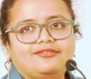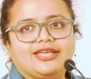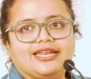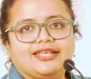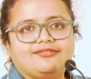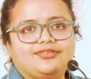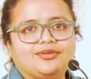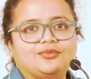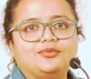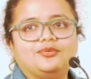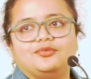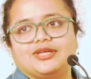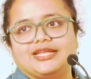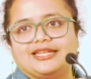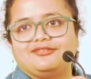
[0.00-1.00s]
very
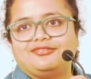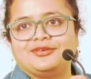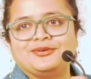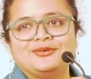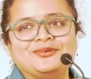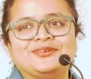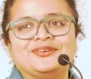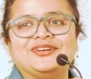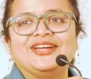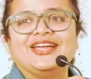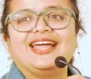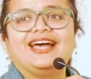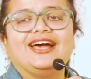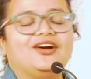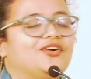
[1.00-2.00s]
few.
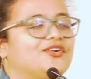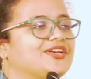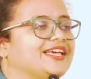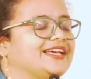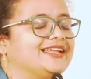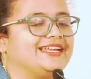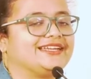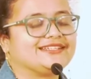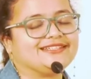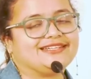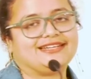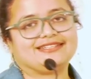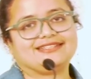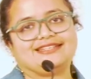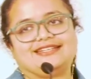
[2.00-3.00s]
Okay, great.
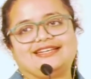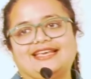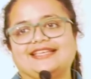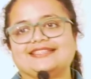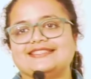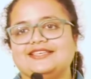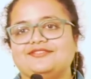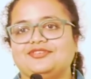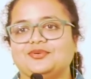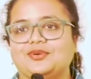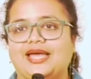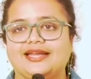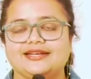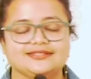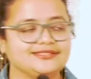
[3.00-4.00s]
I can see few
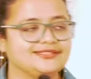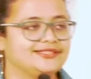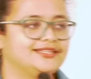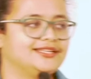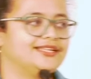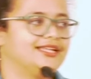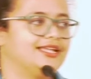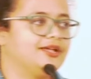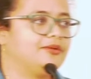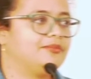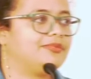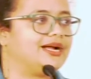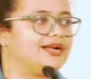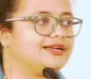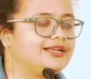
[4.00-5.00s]
hands.
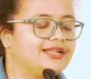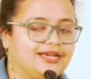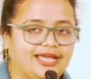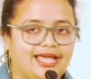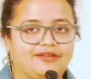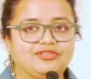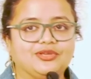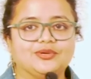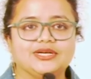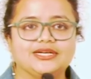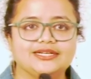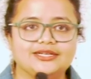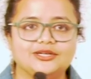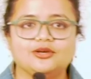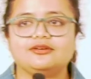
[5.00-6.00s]
But have you
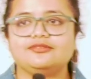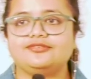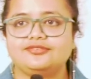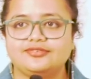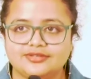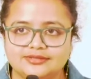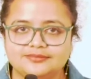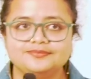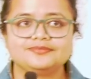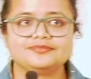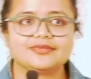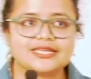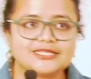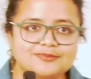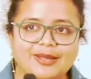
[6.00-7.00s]
heard of
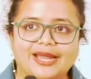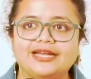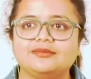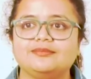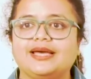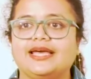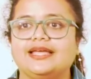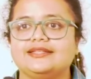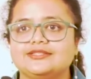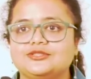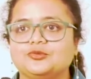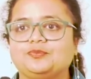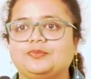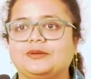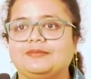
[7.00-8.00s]
Spider-Man,
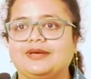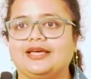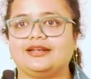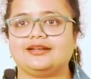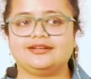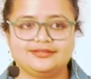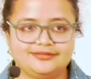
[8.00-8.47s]
Superman,